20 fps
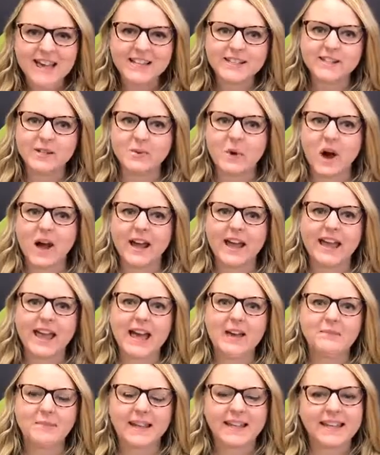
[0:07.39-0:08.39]
So I
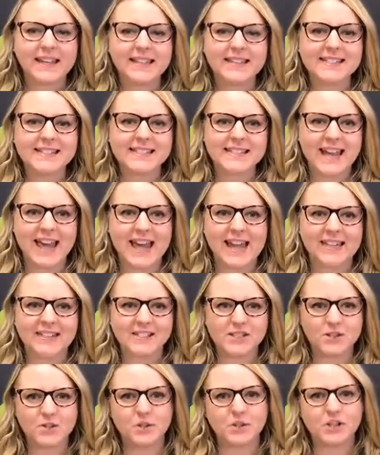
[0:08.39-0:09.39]
am here today
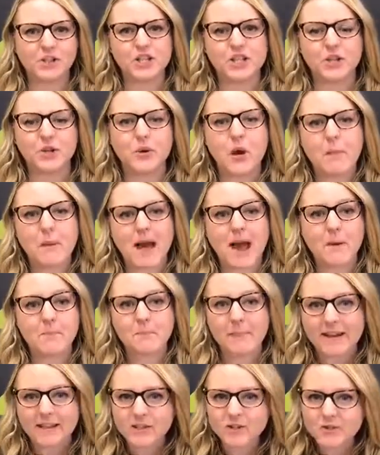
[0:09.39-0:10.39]
to talk to you about
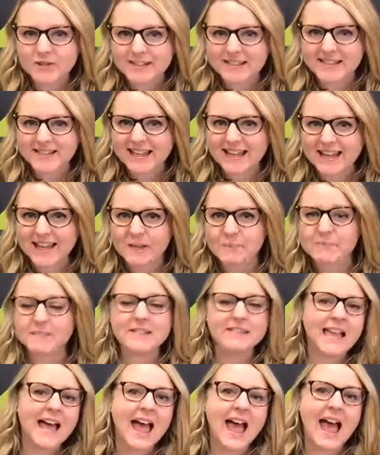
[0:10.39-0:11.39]
mentoring
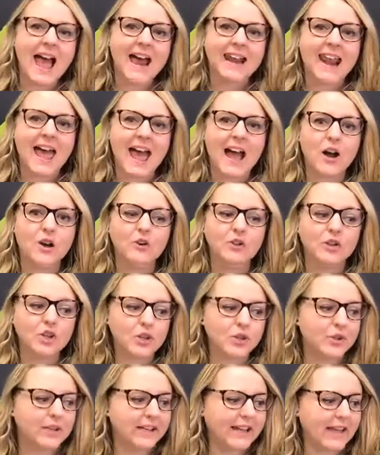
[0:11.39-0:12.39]
schemes and how
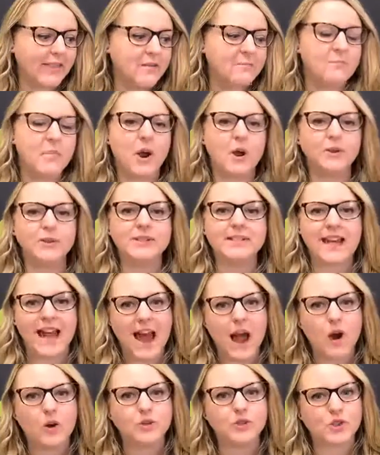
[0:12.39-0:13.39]
you can get the most
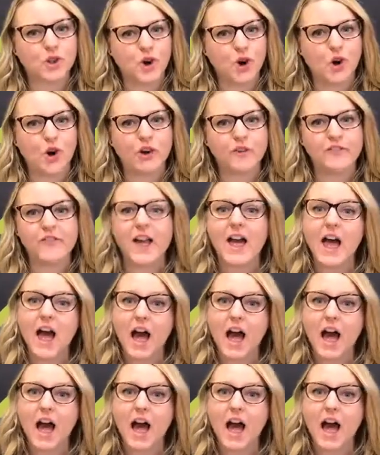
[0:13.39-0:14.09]
out of